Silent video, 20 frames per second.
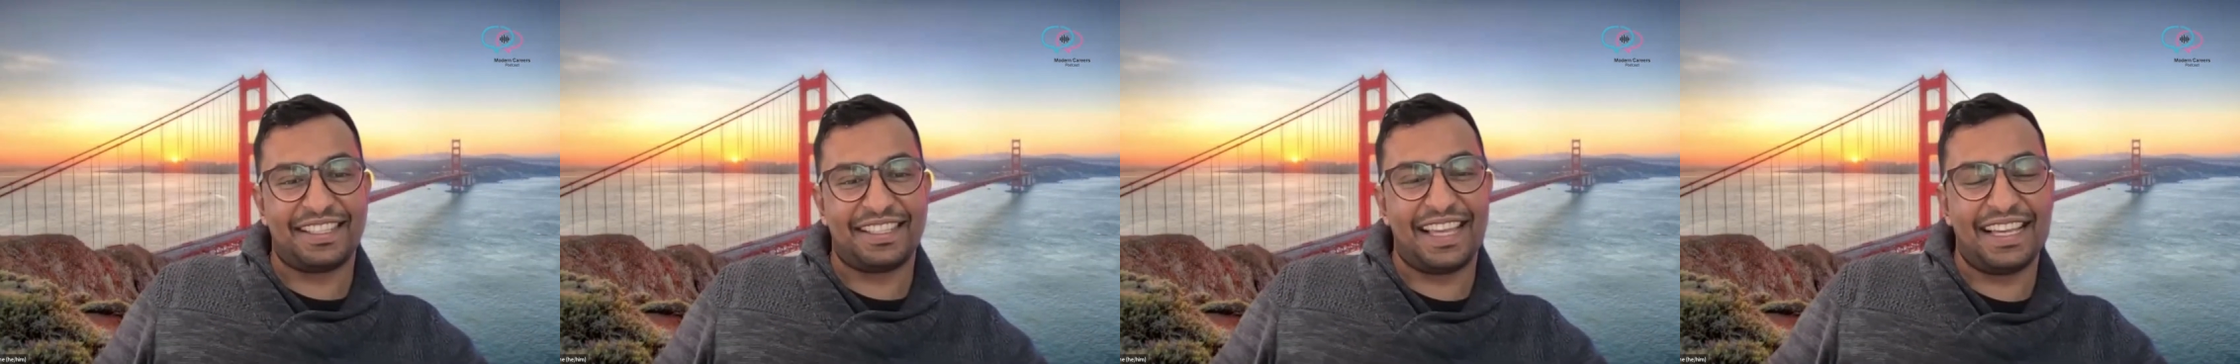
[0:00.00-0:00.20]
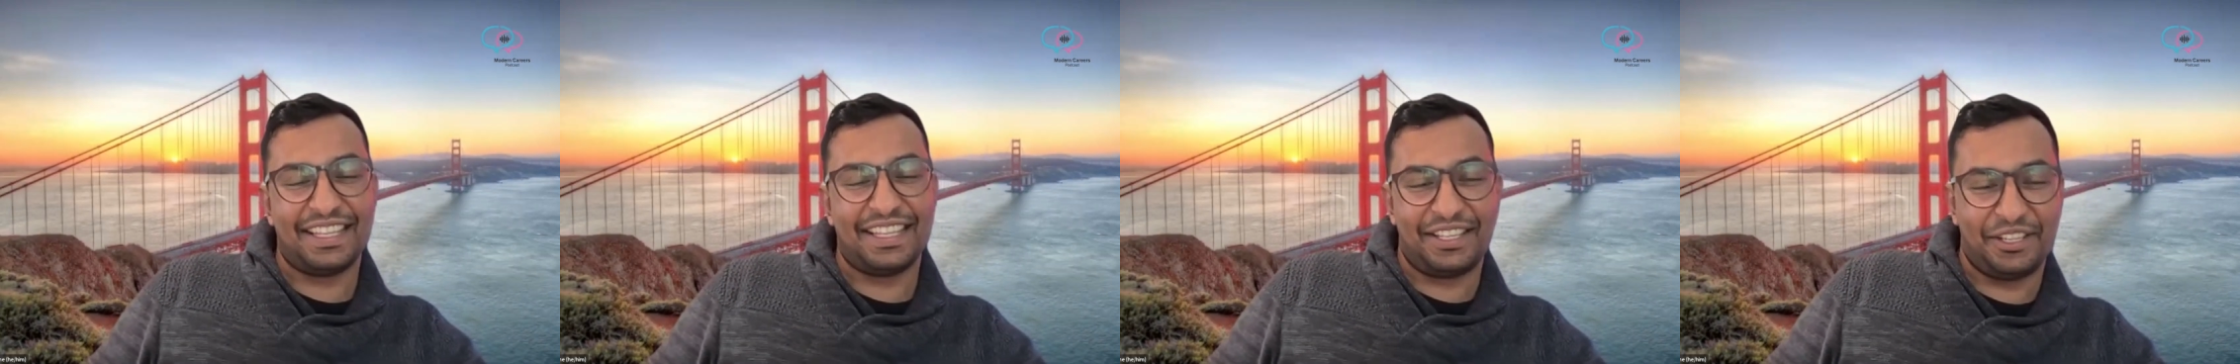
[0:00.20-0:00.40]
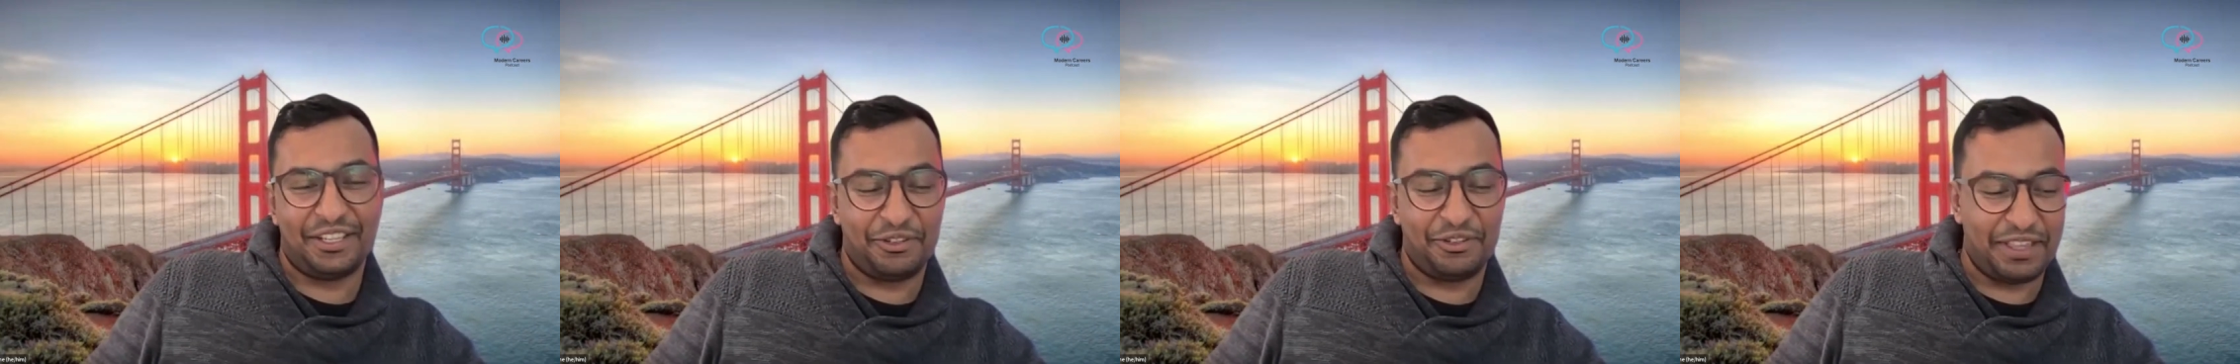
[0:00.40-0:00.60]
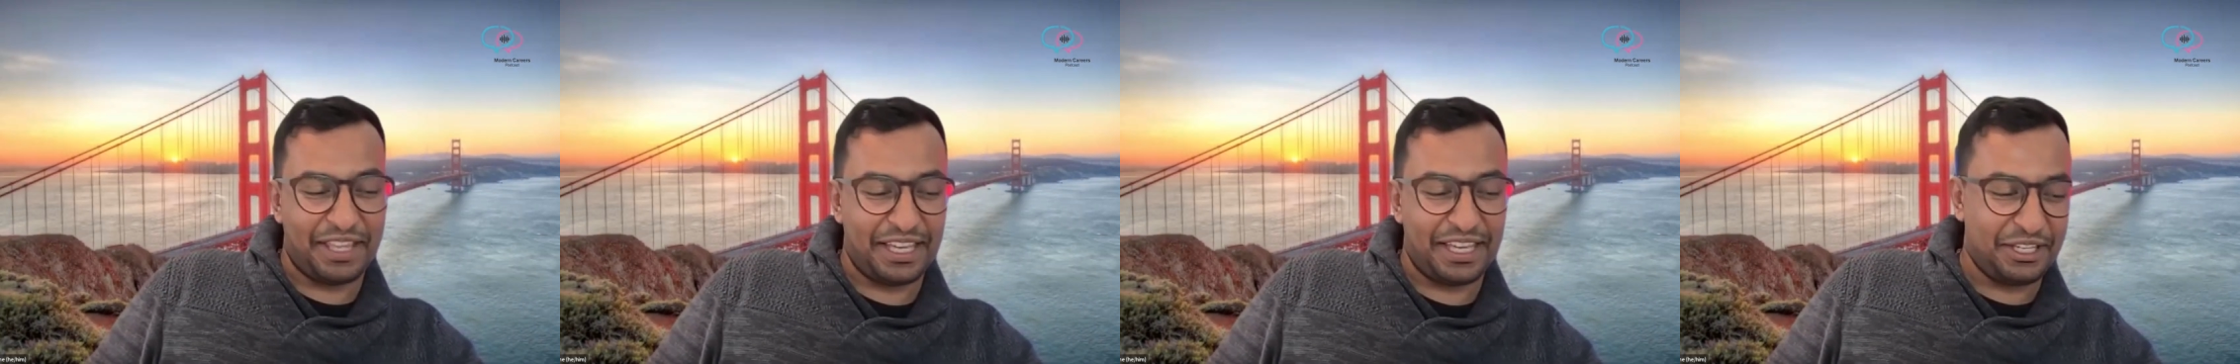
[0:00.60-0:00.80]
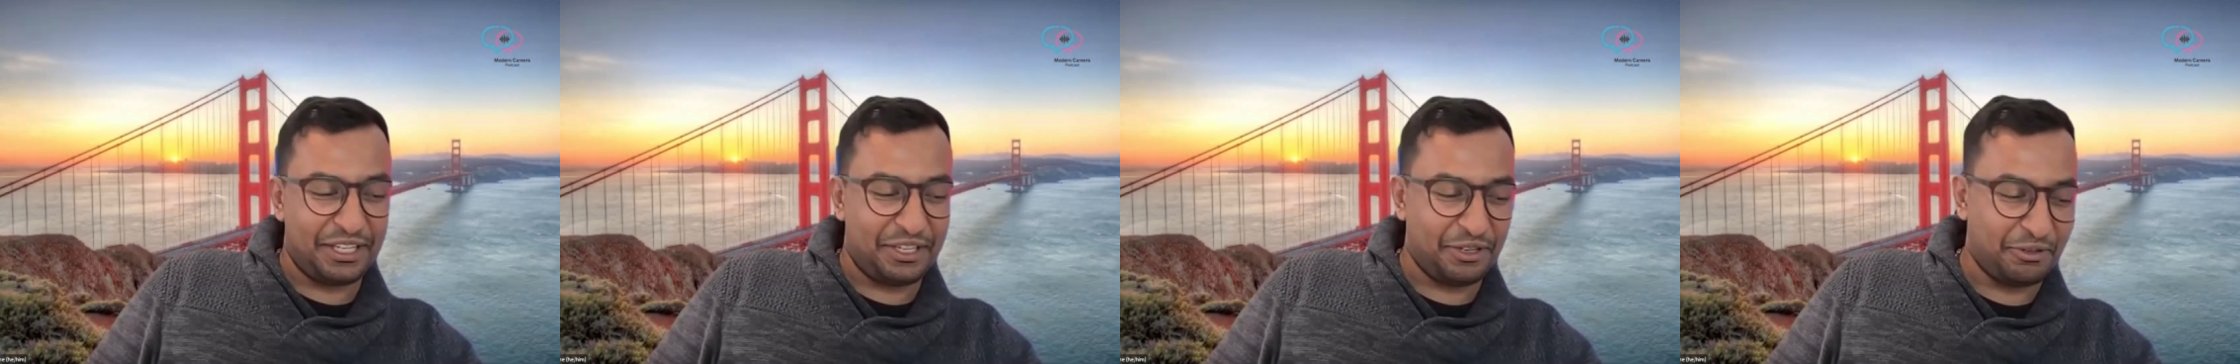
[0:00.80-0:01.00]
Thank you.
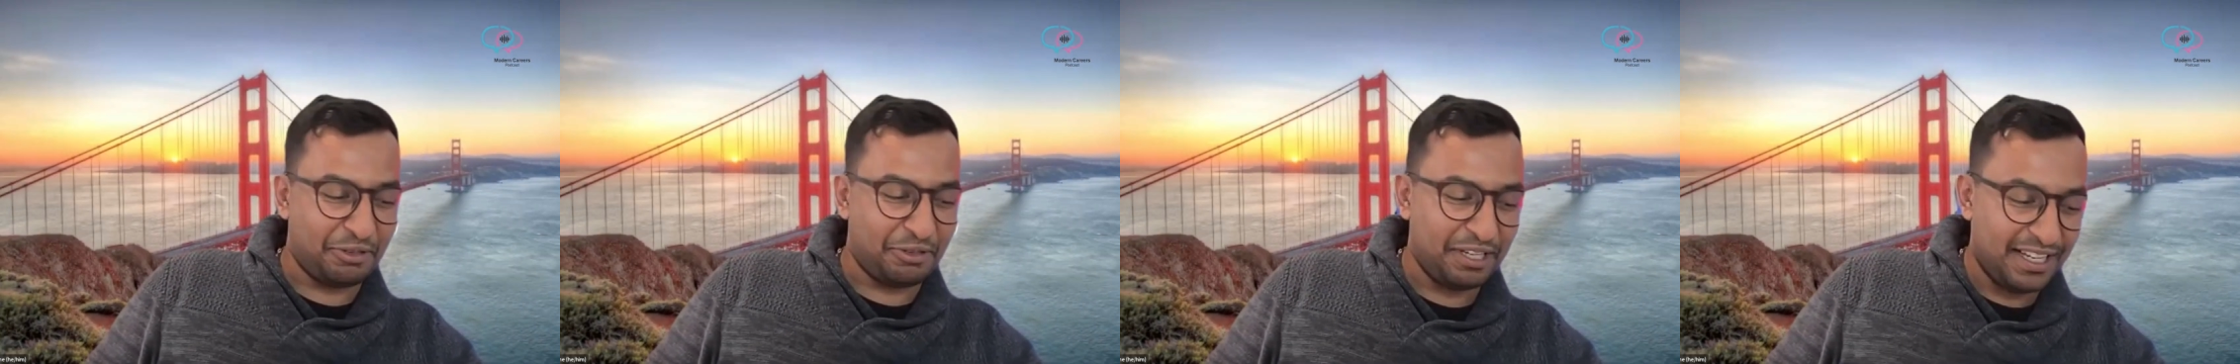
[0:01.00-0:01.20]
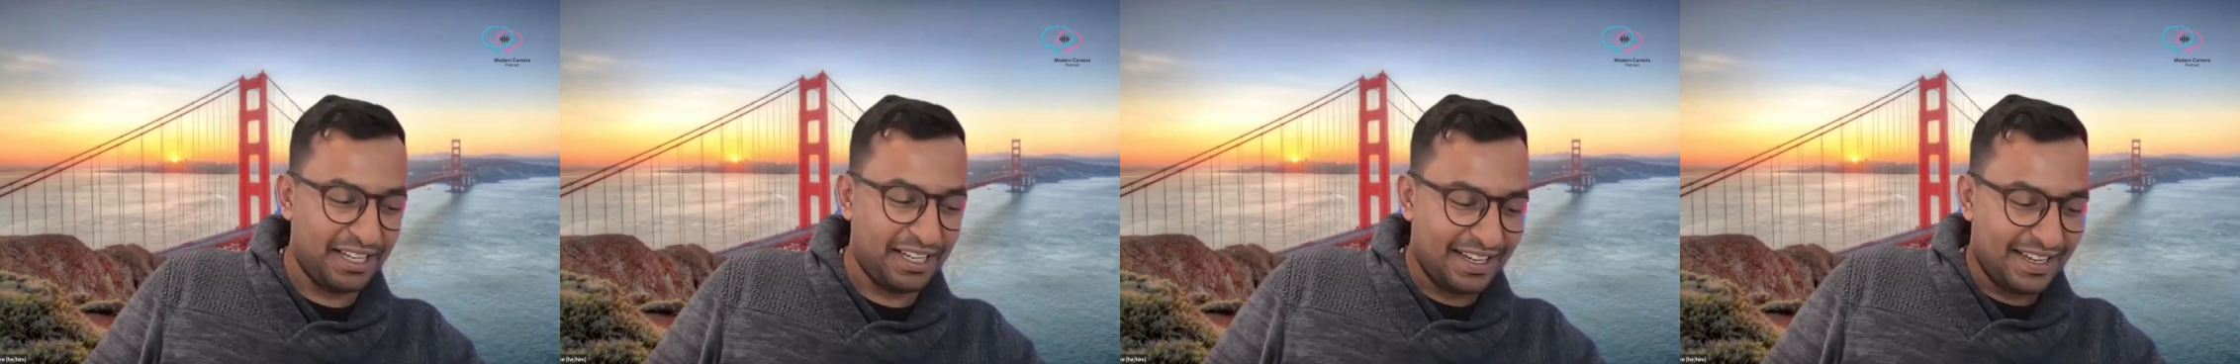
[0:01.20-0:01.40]
Thank you.